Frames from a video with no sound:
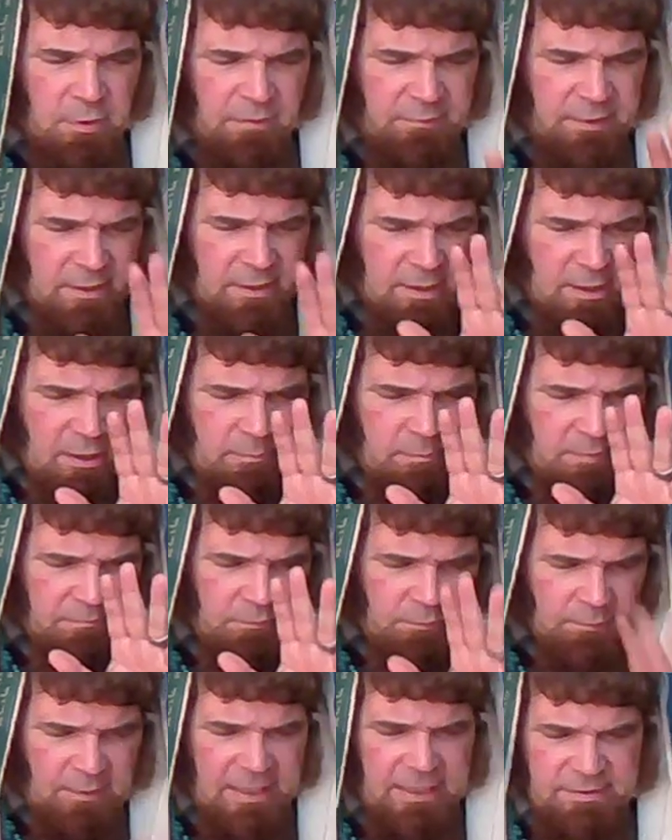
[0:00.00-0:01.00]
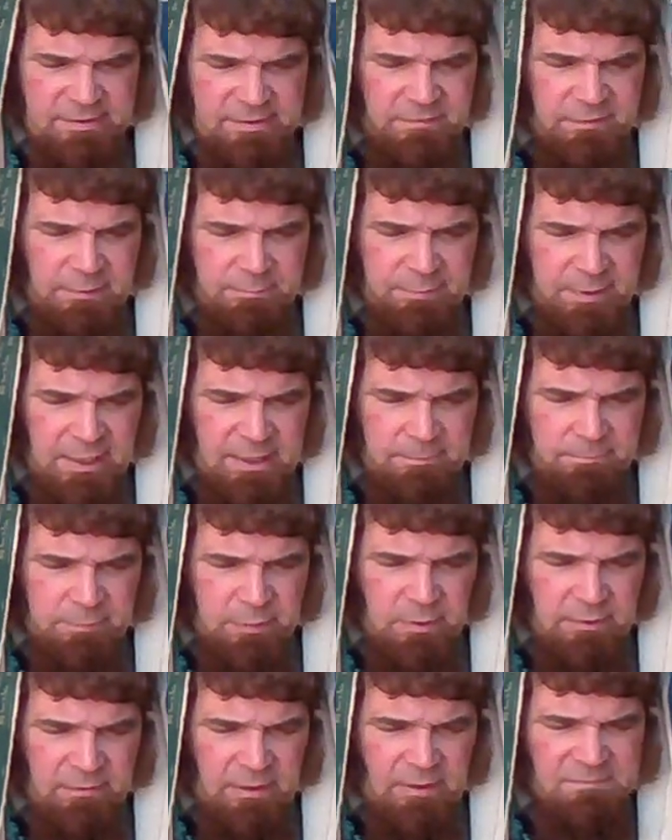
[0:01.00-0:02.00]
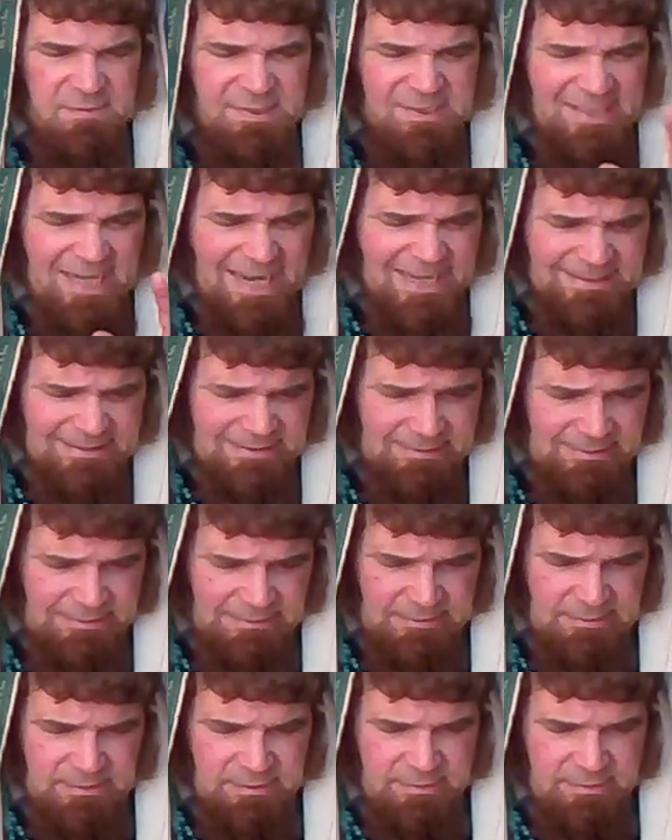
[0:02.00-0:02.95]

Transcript: of the human flesh of the people, of sin.